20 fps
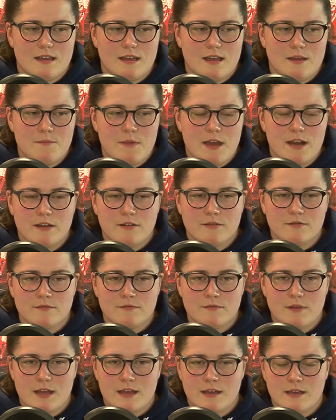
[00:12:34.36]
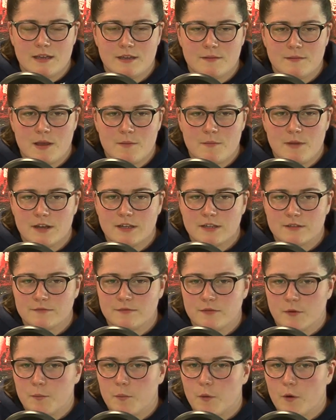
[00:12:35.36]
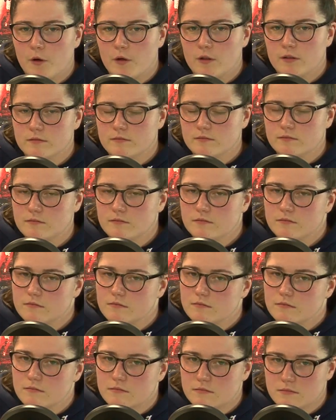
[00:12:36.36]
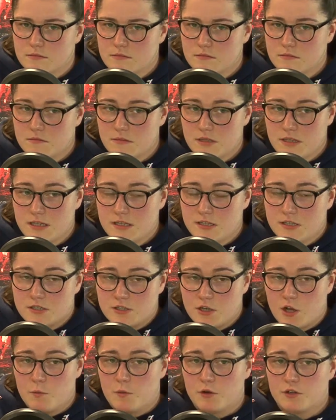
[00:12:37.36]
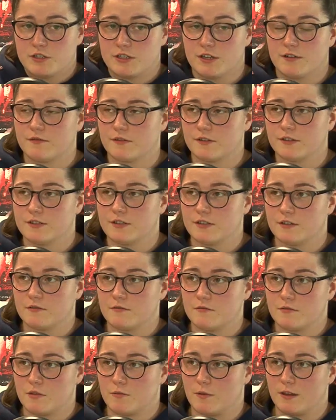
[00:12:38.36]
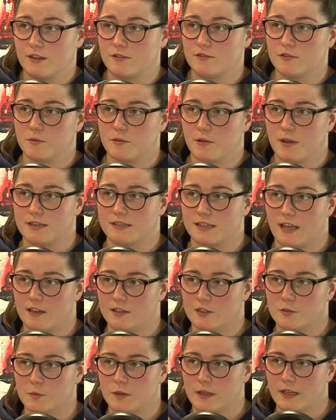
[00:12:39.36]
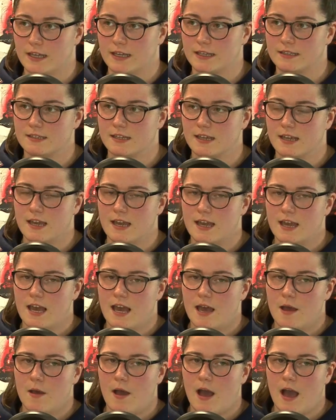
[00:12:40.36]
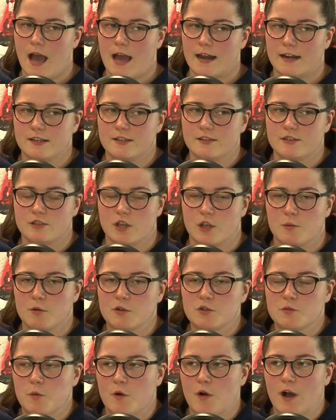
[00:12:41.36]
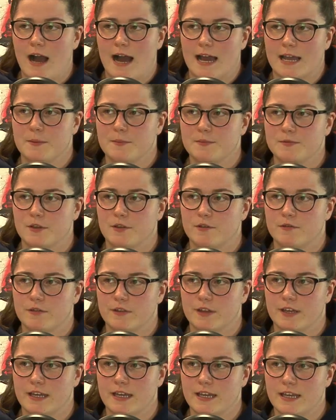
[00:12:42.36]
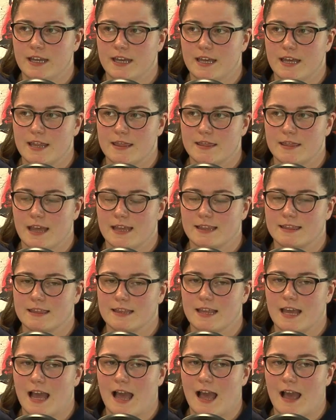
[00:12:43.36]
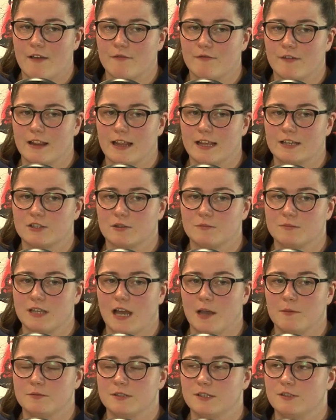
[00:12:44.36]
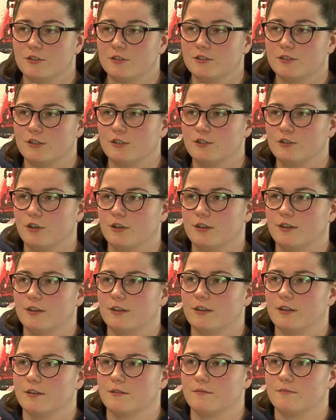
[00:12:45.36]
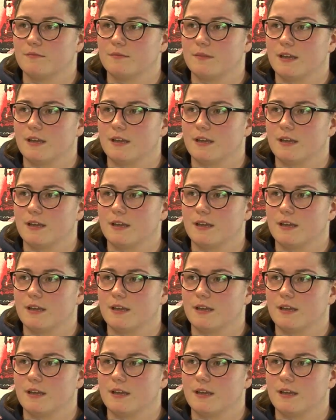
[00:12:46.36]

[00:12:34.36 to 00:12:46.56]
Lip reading: American football is so much different to the way the WSL is played, and it's so much more hyped over there that I feel like sometimes they just enjoy the